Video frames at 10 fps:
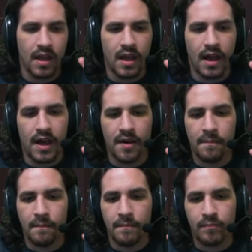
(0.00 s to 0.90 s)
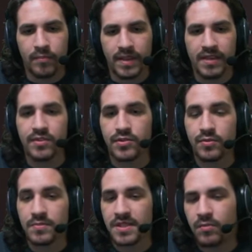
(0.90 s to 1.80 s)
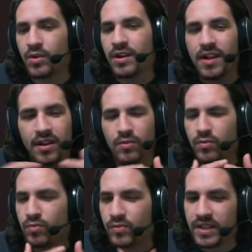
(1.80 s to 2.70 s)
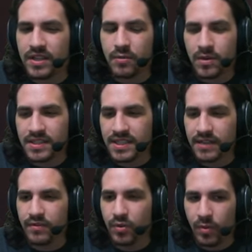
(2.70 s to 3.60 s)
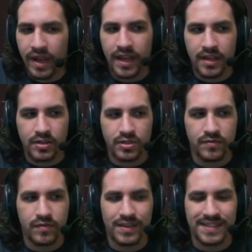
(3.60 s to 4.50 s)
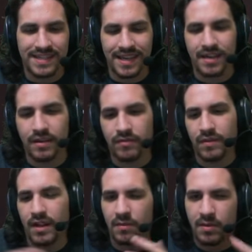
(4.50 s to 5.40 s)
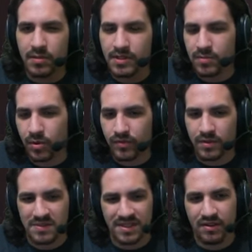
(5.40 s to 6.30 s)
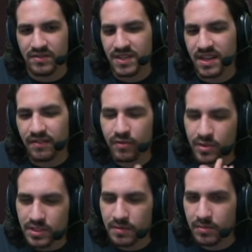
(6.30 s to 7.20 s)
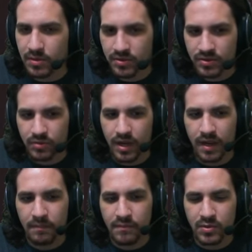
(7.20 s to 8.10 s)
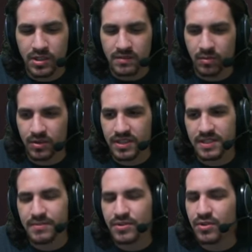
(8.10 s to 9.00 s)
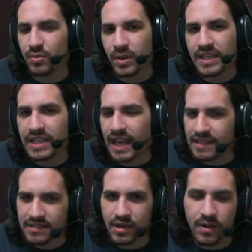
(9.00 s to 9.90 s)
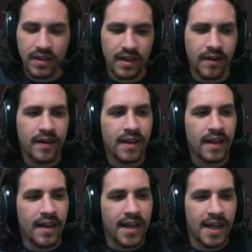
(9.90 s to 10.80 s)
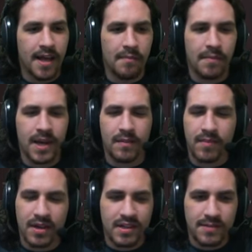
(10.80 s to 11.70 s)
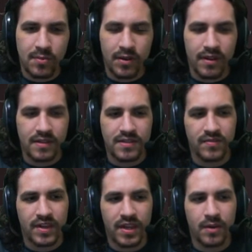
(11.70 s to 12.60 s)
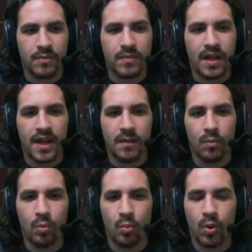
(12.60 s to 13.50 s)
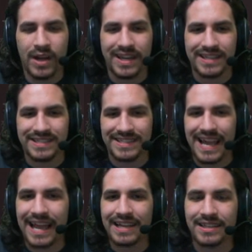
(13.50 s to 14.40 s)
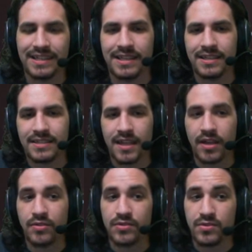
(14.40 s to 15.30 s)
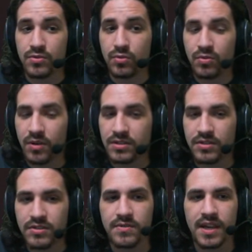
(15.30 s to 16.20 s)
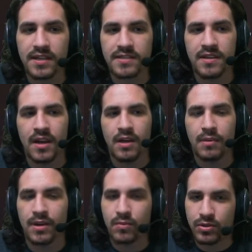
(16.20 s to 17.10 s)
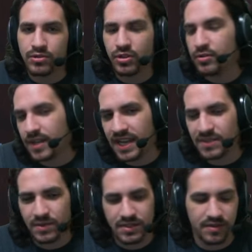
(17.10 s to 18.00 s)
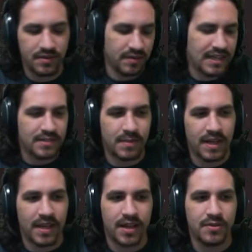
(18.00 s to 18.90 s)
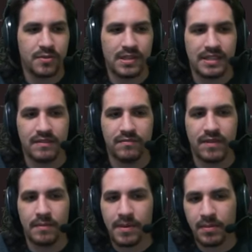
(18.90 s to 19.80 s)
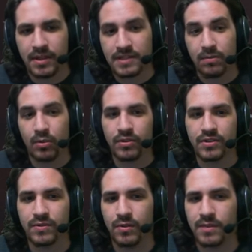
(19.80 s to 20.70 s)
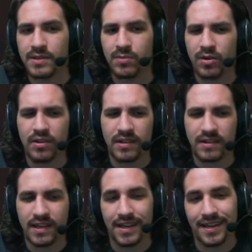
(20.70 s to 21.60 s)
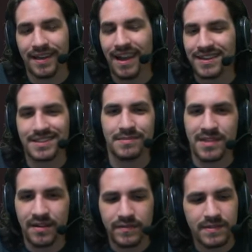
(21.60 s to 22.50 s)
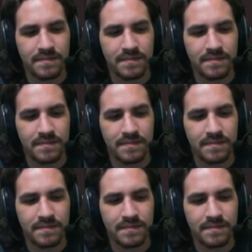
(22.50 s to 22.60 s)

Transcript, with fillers: Um, in this room somewhere. I don't really want to give it away just for the sake of letting people explore it for themselves and kind of forcing people to um, to explore this. I'm sure the wiki has it on there, um, but I'm not going to spoil it in this video, um, what exactly tells you what to do next, but I will show you guys what to do next. But I, I do want to leave let people explore this room and explore our little hidden tags themselves.